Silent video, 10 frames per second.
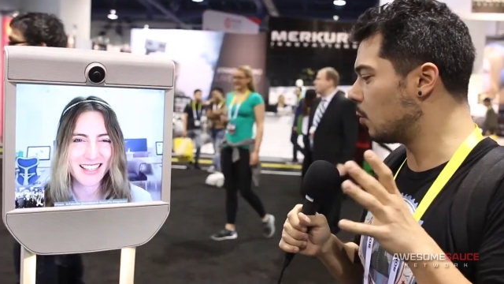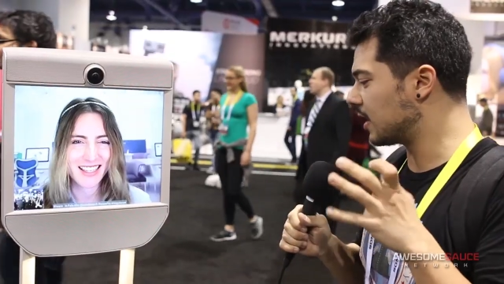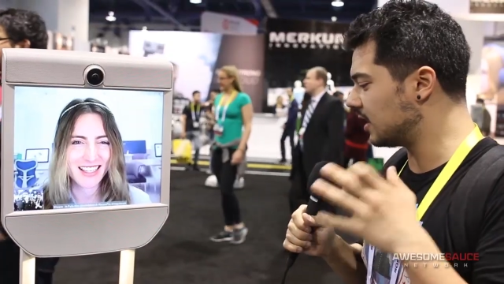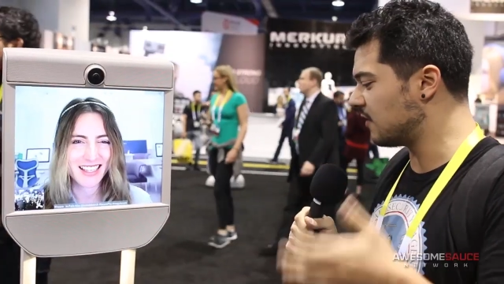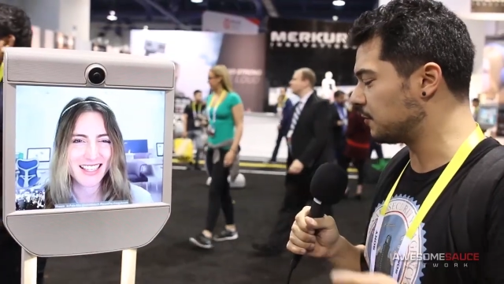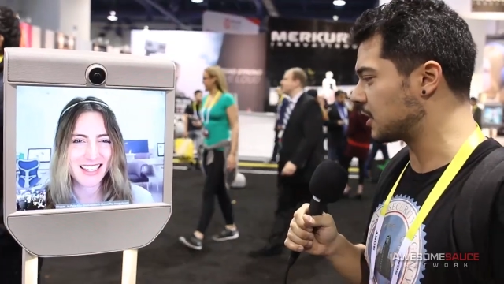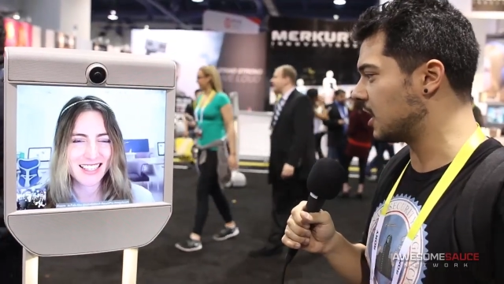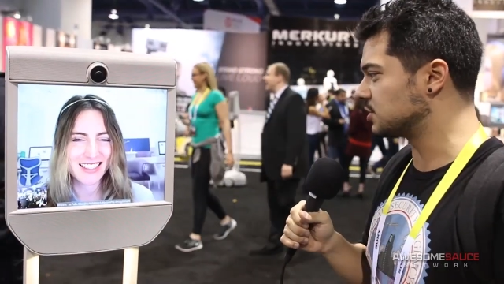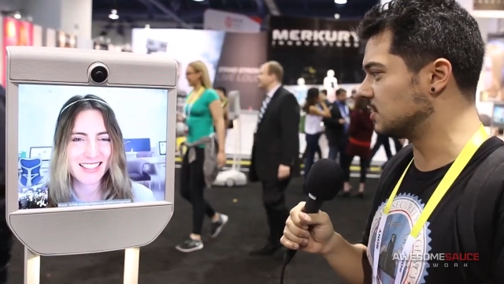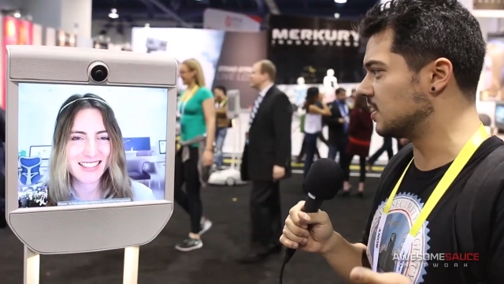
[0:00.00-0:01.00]
Speaker 1: what kind of
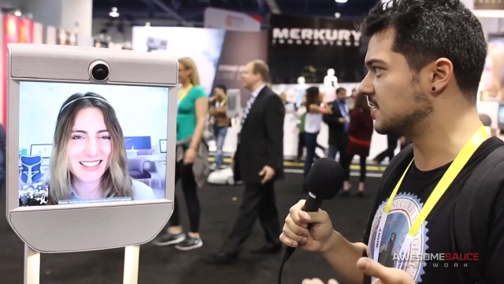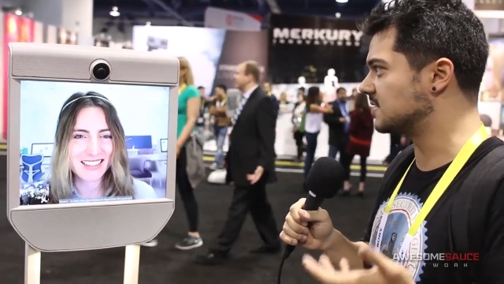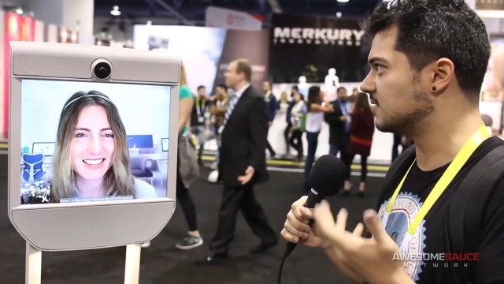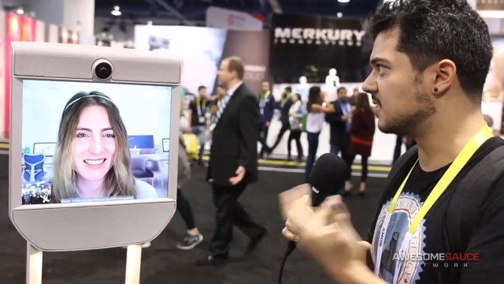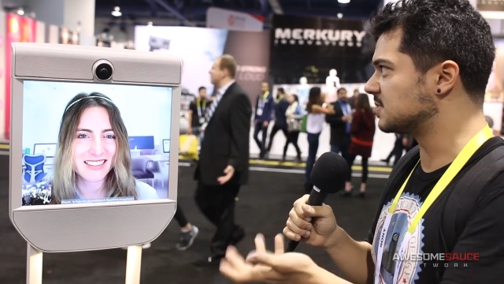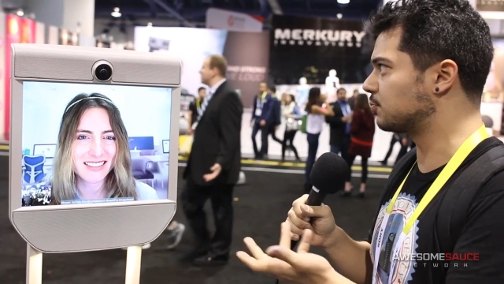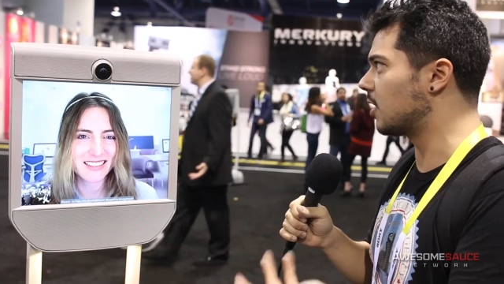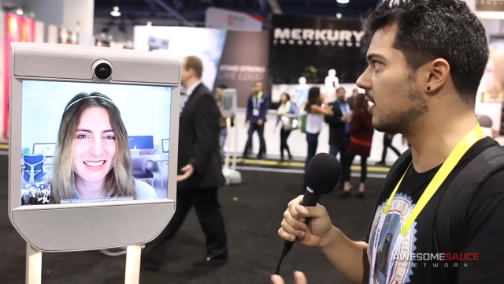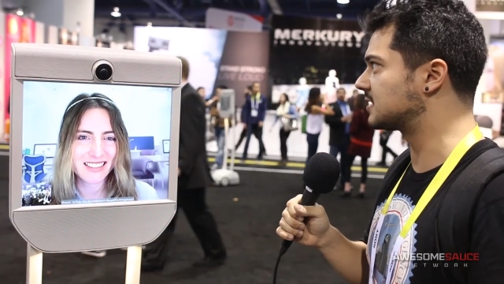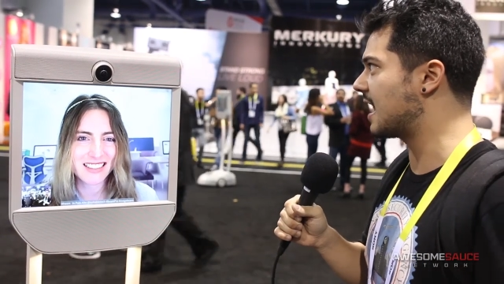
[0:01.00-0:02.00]
application does this
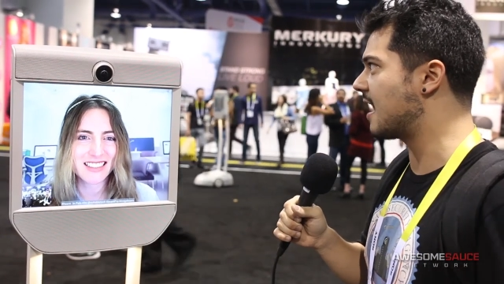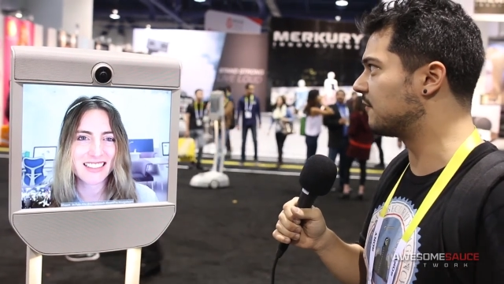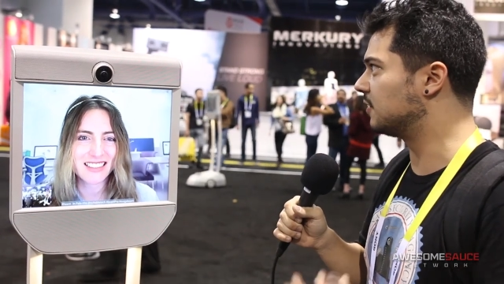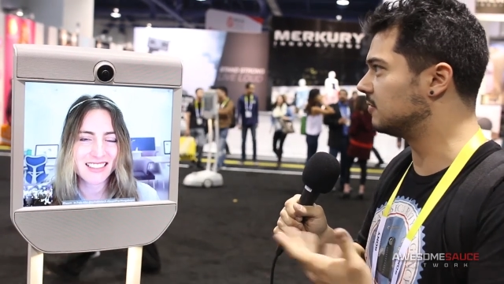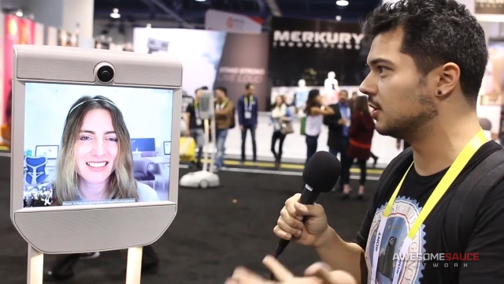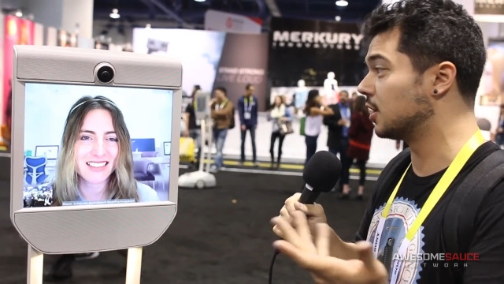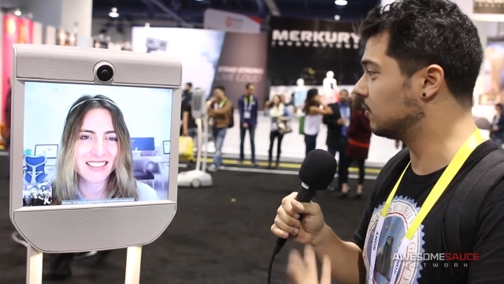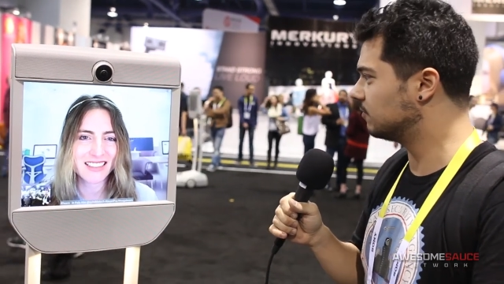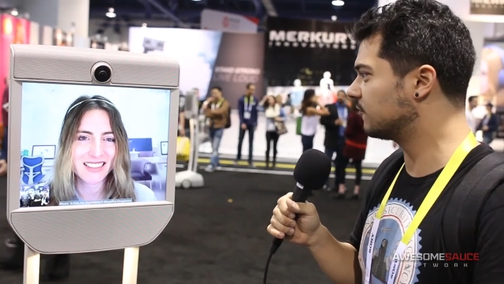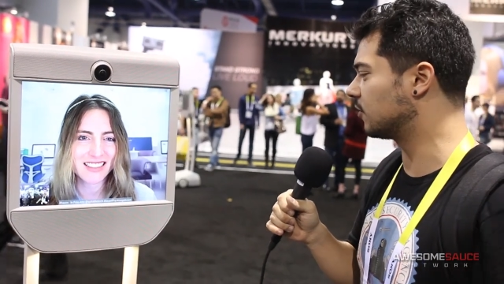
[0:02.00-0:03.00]
product have in,
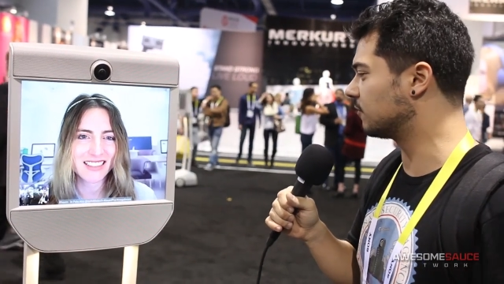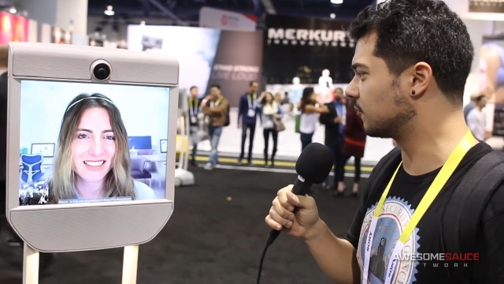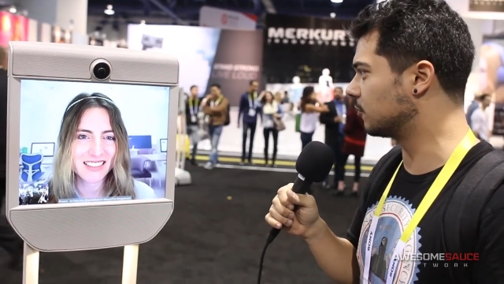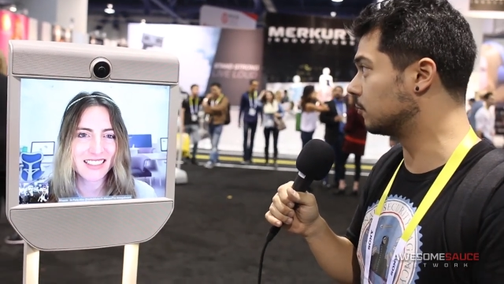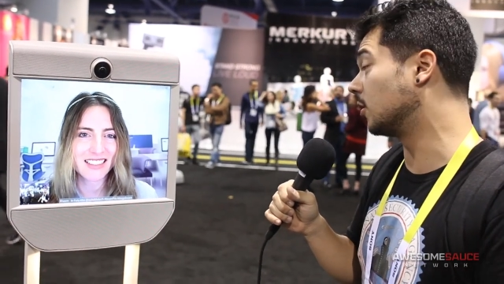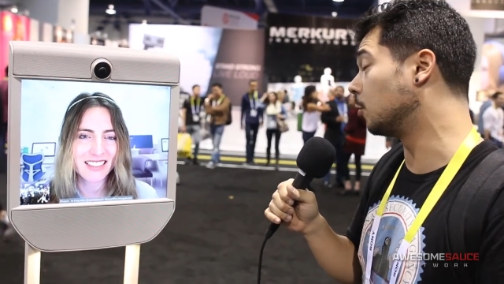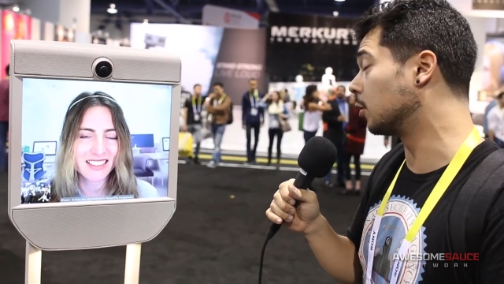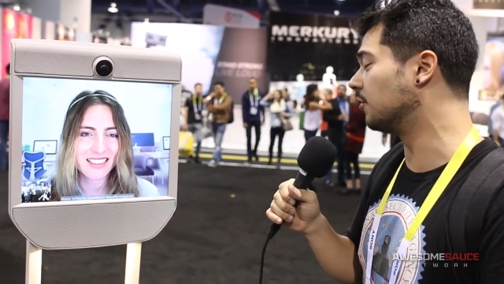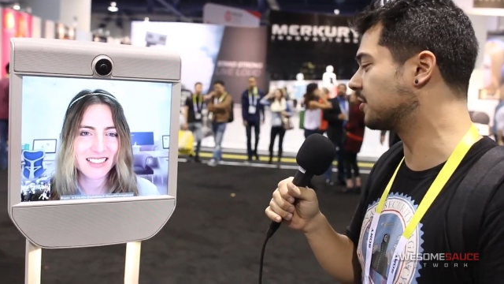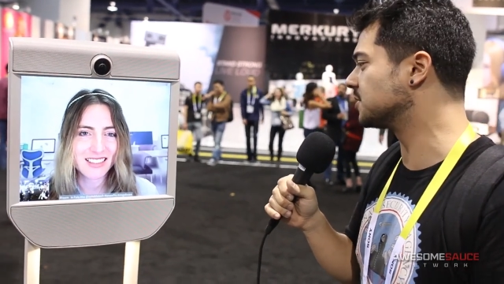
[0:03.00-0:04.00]
for real
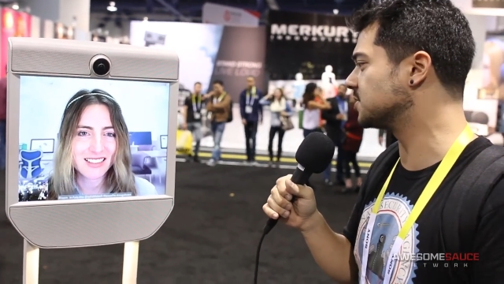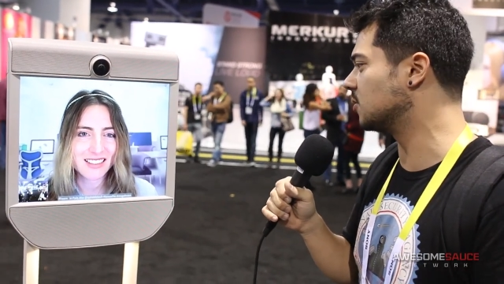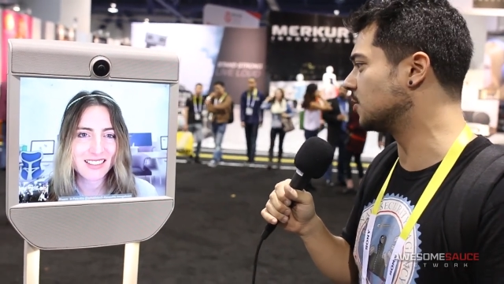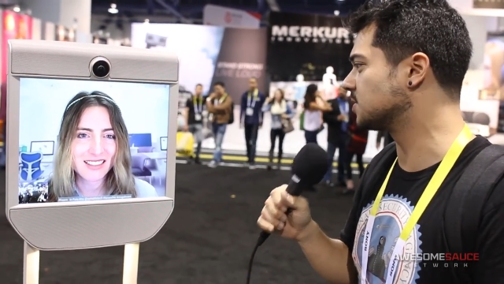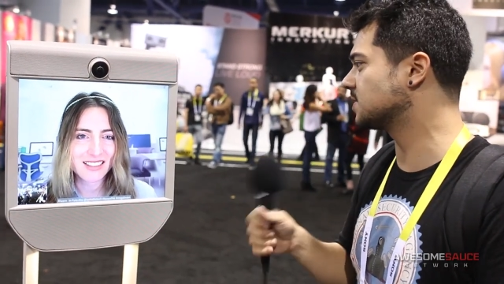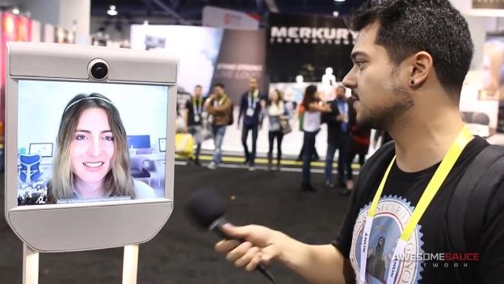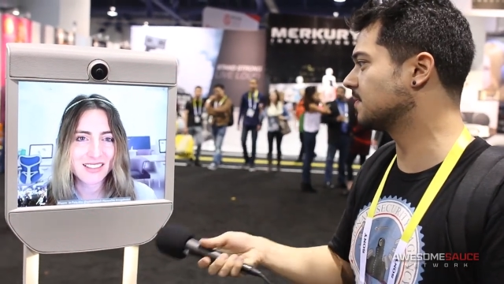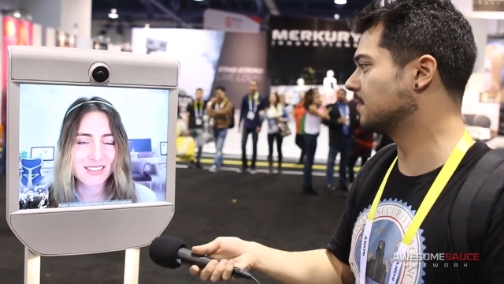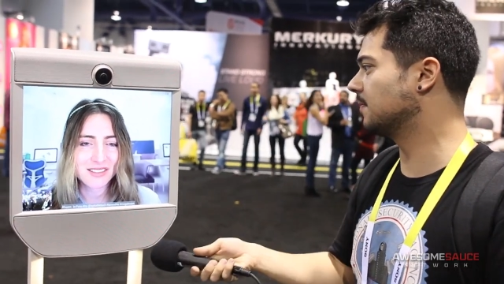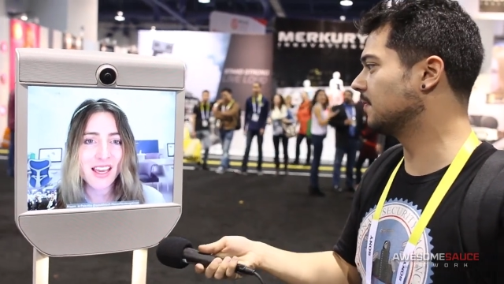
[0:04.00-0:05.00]
world consumers?
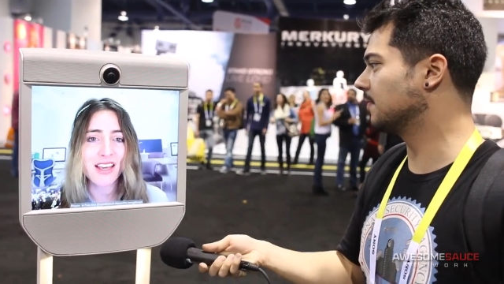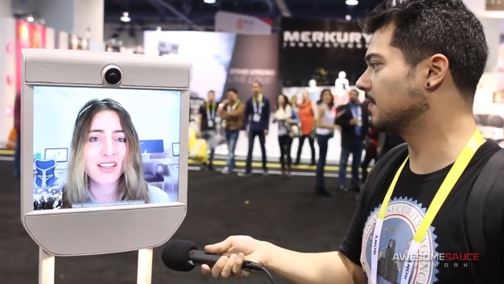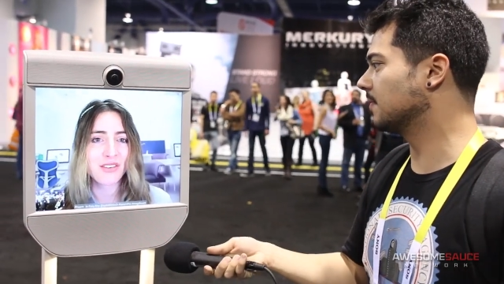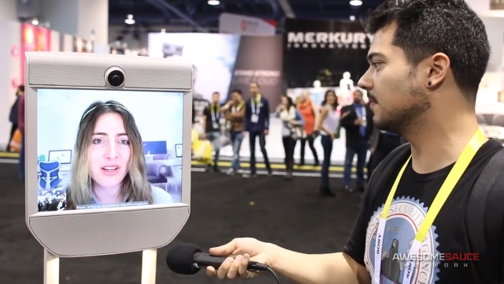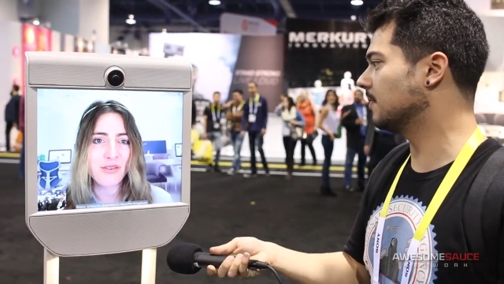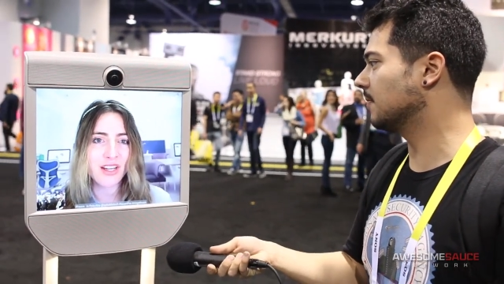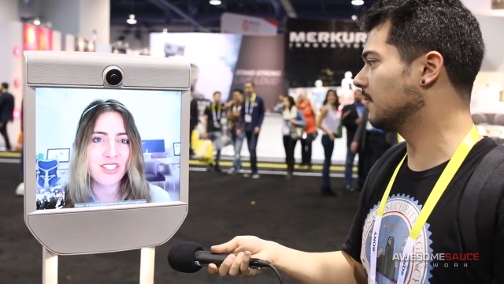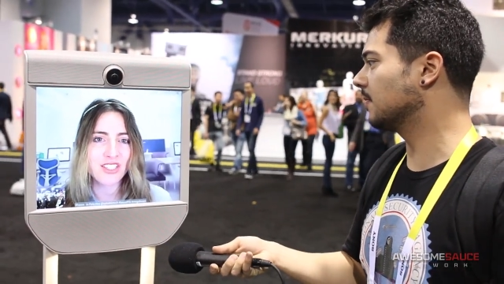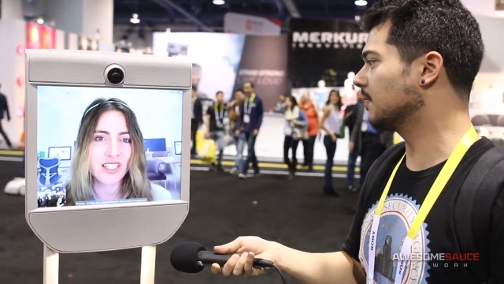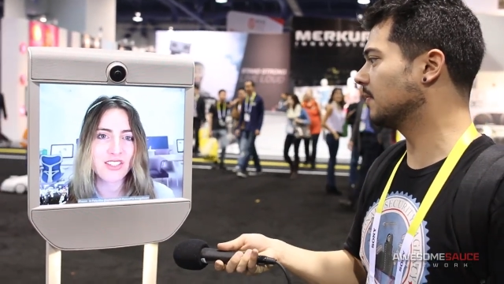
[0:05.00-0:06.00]
Speaker 2: Yeah, great
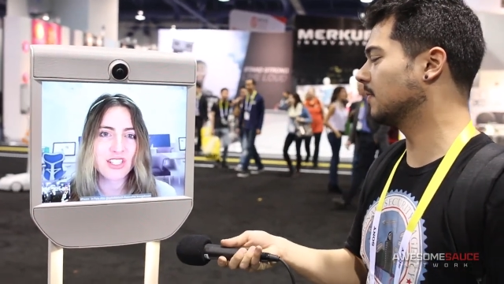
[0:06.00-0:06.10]
question.